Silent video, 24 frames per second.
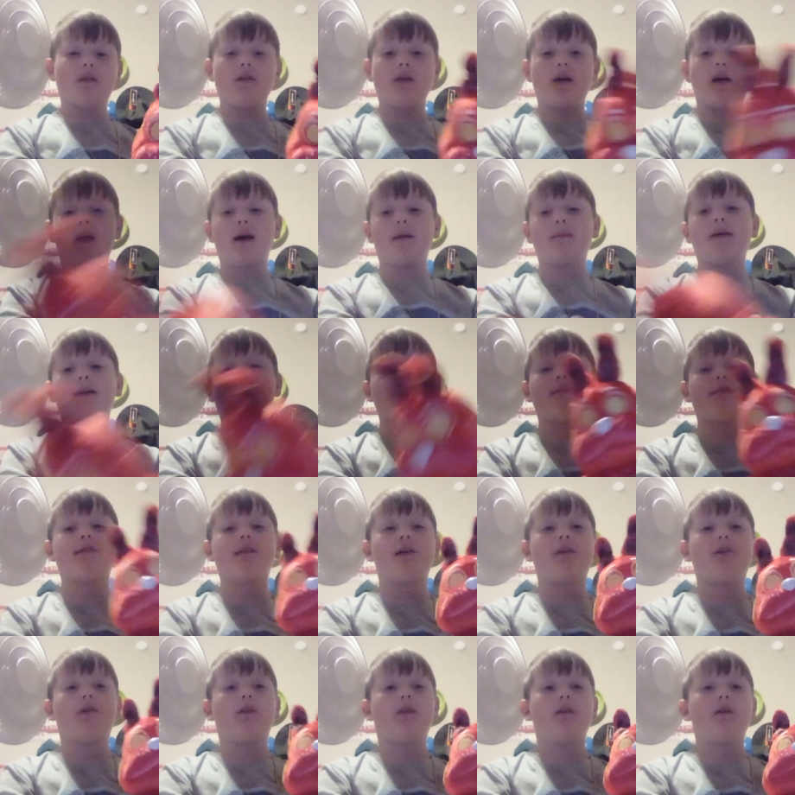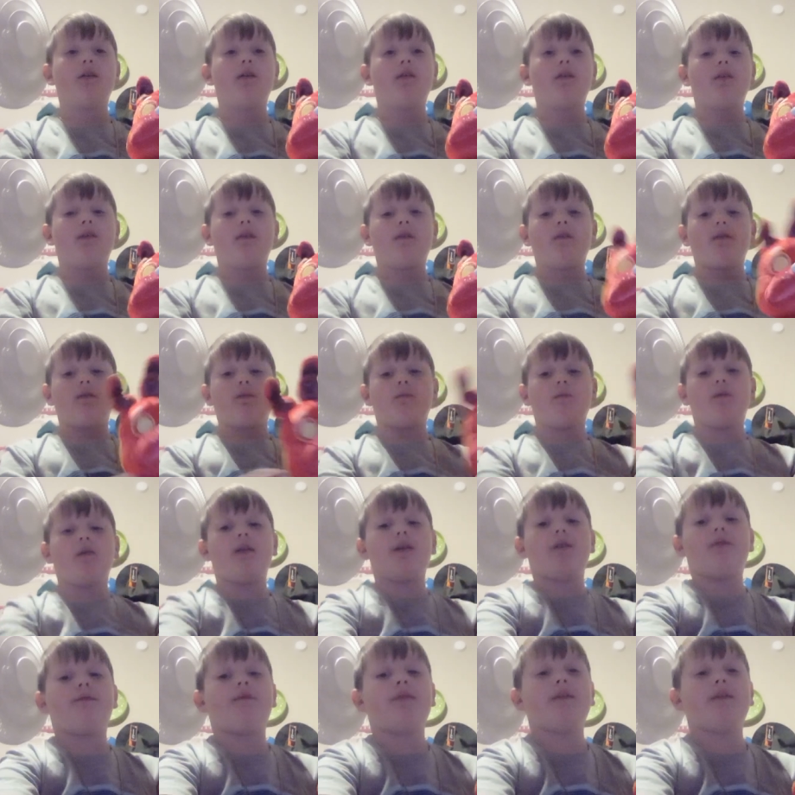I might sell one of